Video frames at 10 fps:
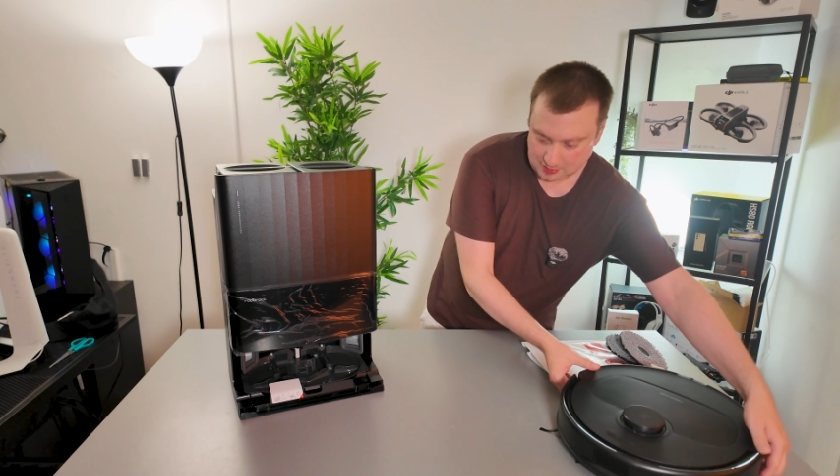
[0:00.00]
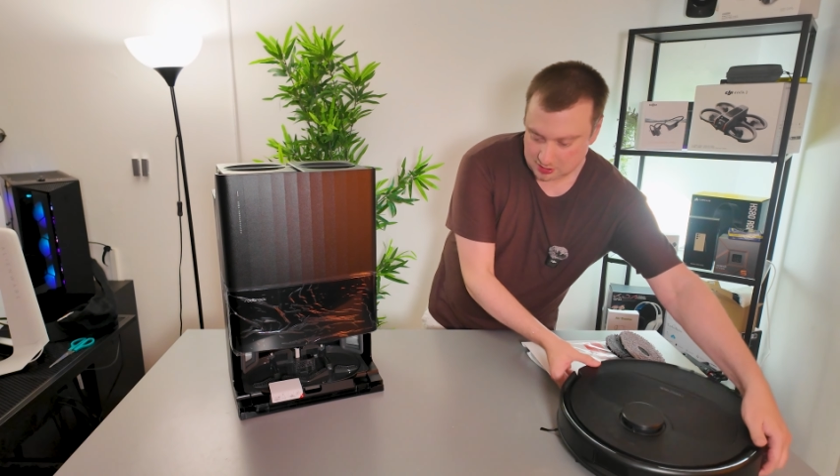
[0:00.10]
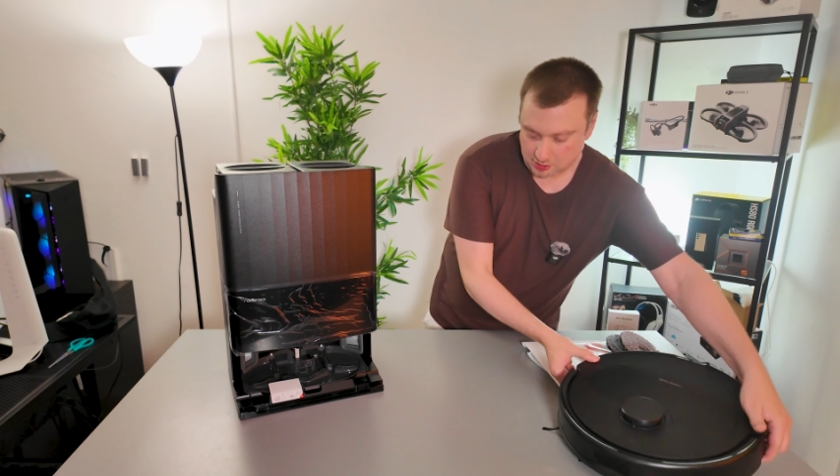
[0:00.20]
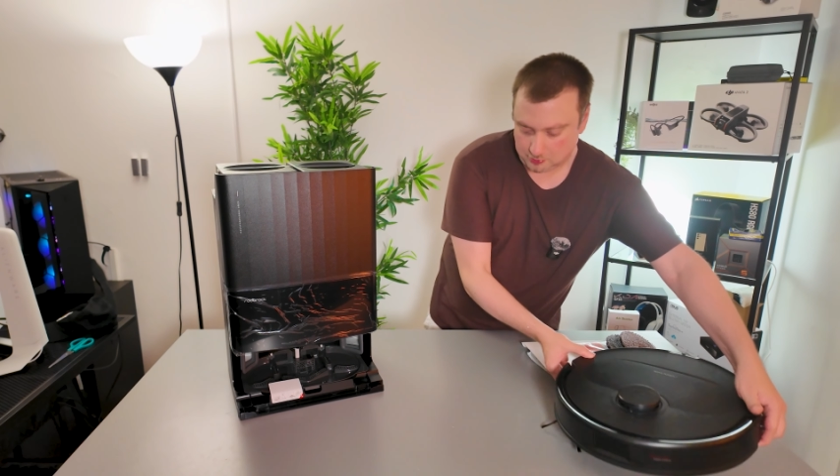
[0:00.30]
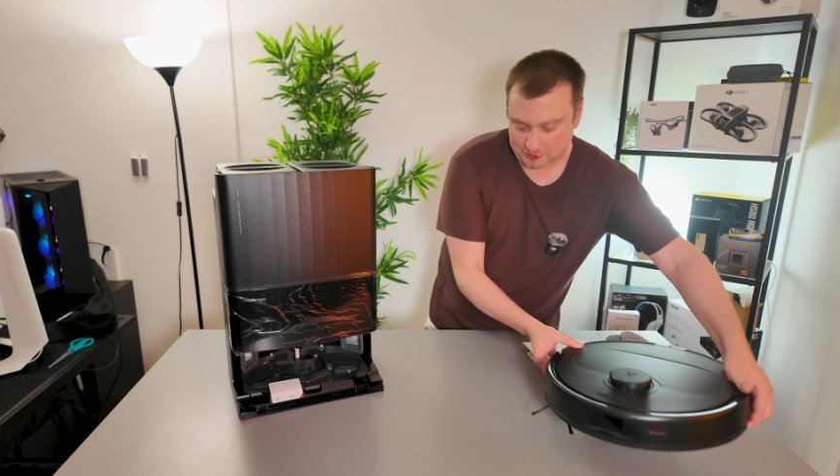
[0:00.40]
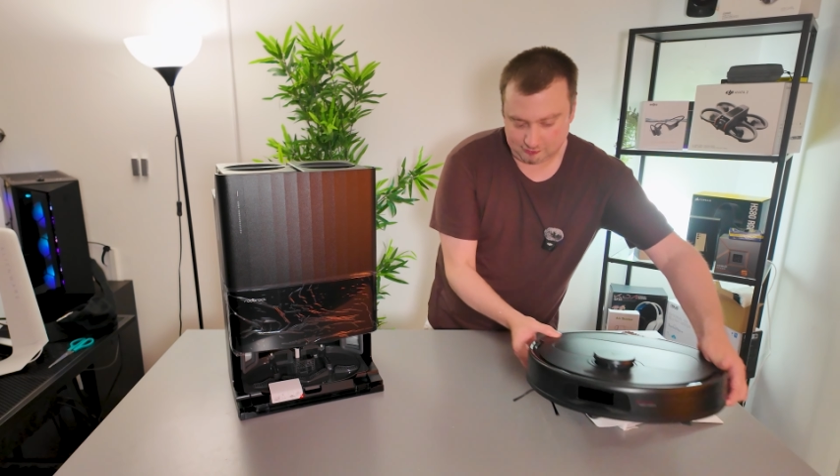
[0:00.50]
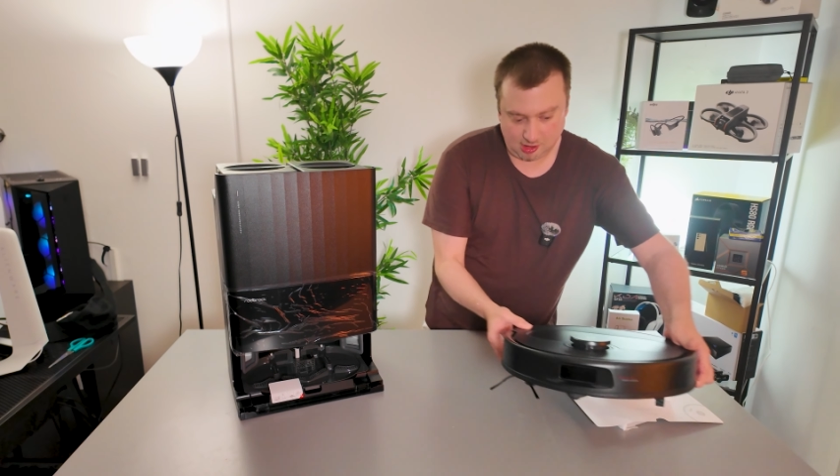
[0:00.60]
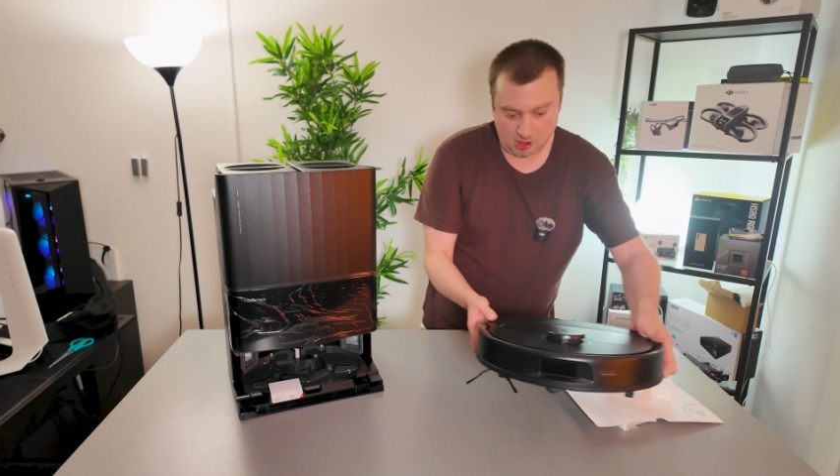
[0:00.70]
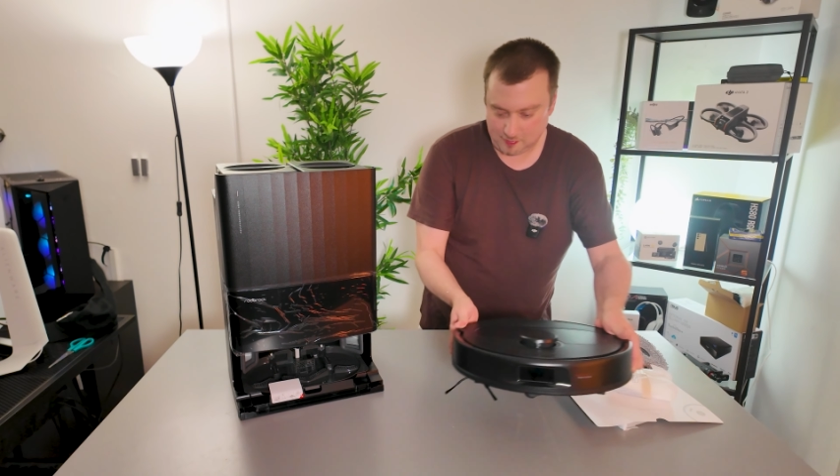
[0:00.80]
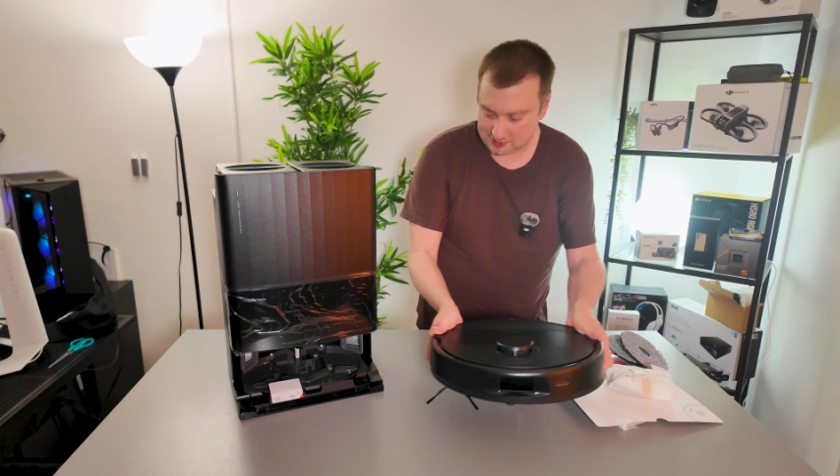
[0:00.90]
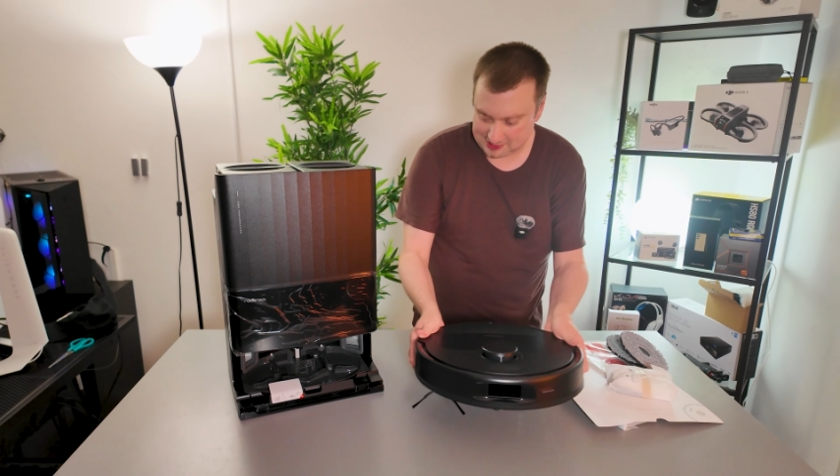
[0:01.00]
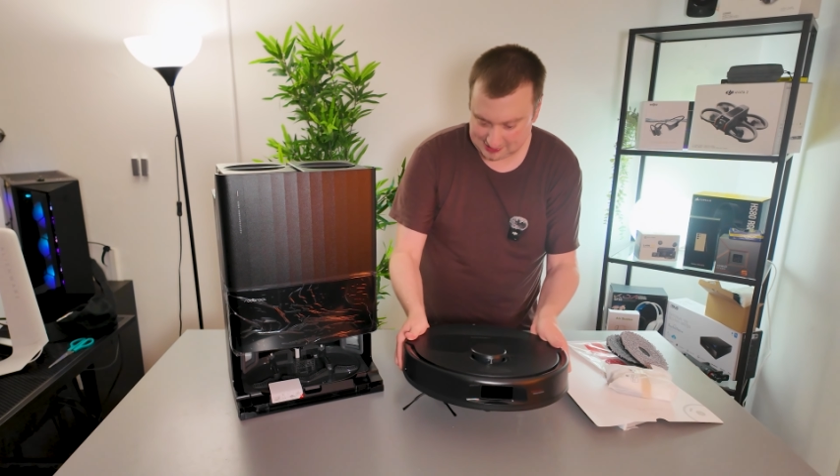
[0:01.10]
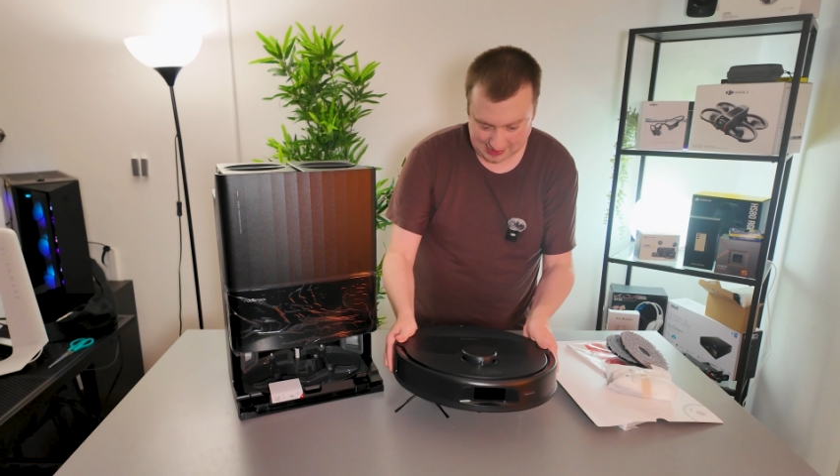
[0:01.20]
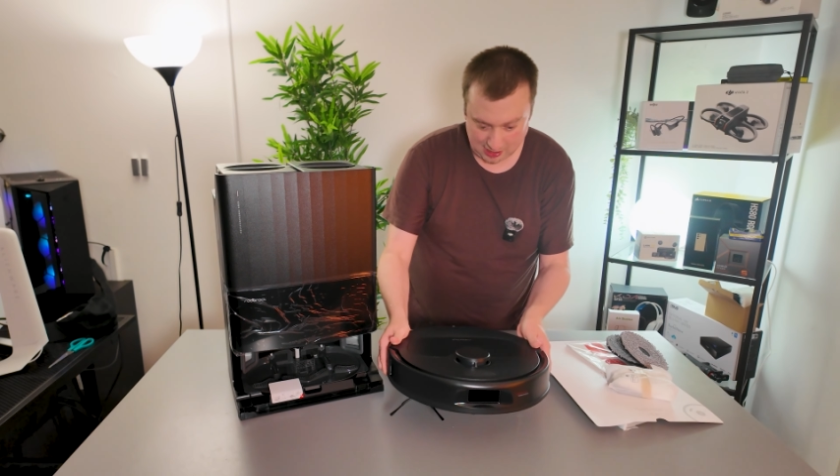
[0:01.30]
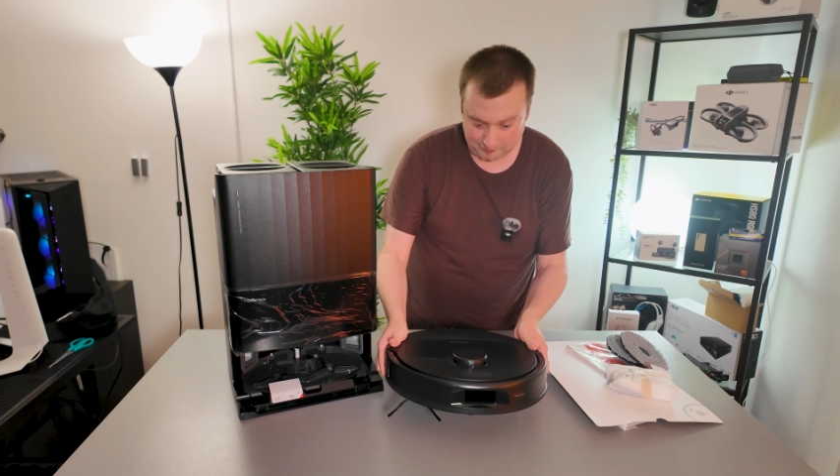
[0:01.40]
along with the robot
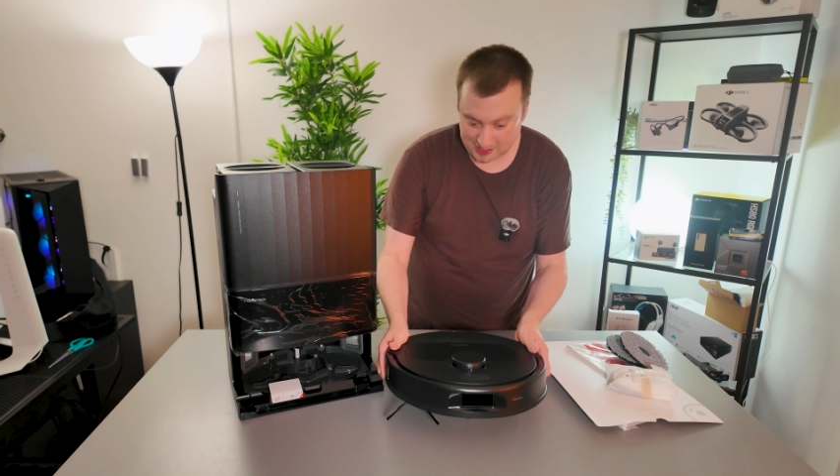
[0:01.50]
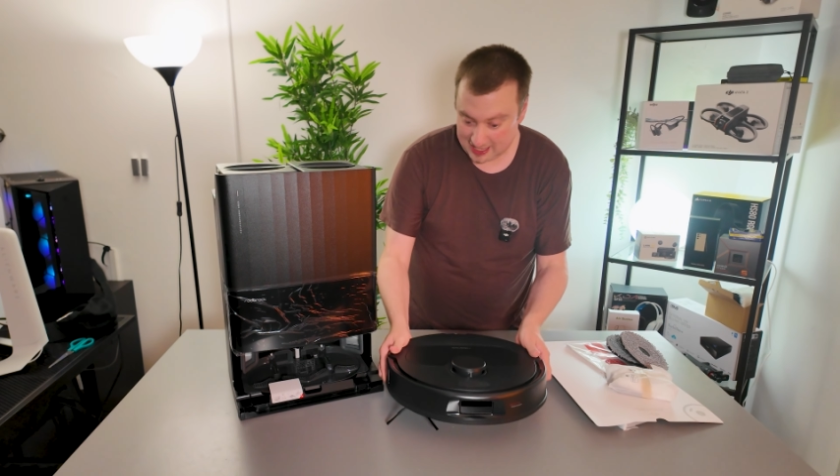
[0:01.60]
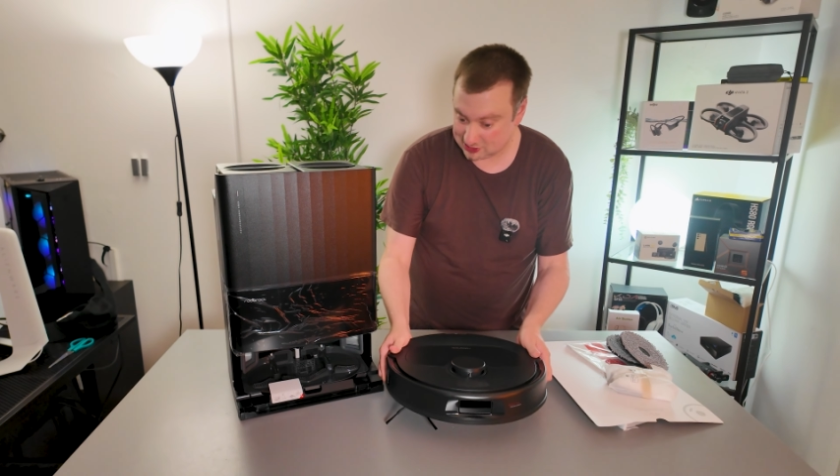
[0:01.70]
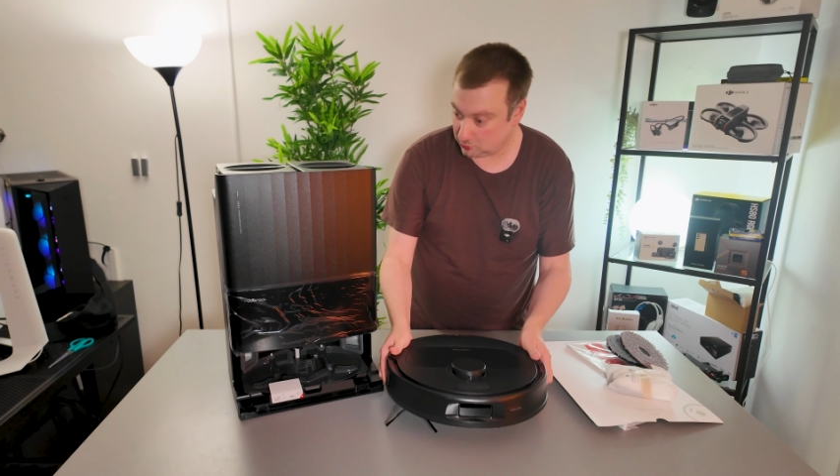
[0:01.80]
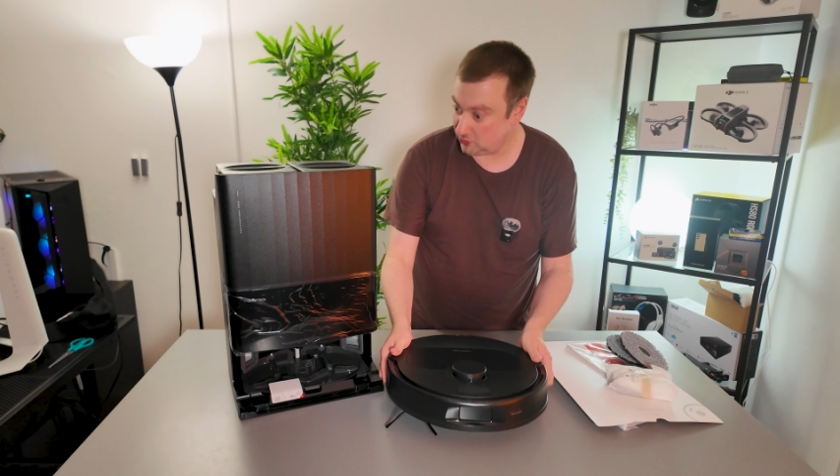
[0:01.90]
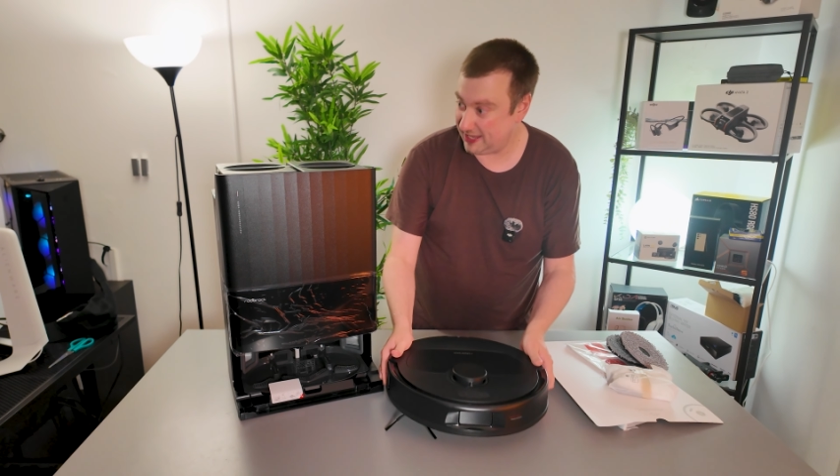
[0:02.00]
itself. The actual